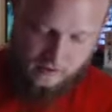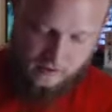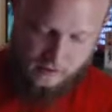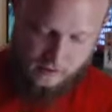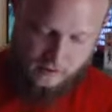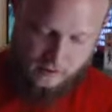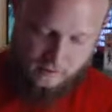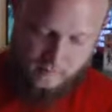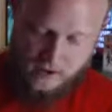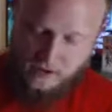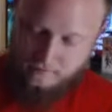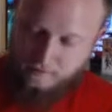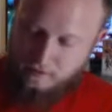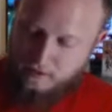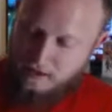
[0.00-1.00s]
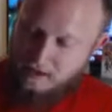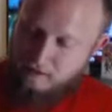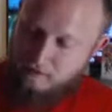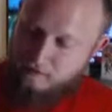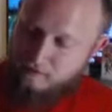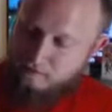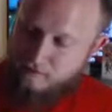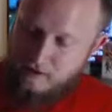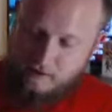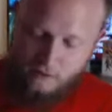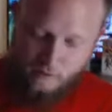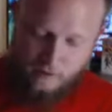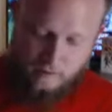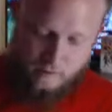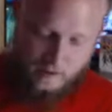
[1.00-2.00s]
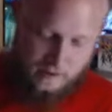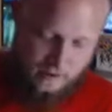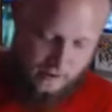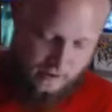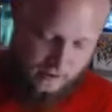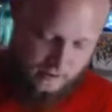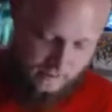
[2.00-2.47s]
Oh man, I've only got 3 equipment here.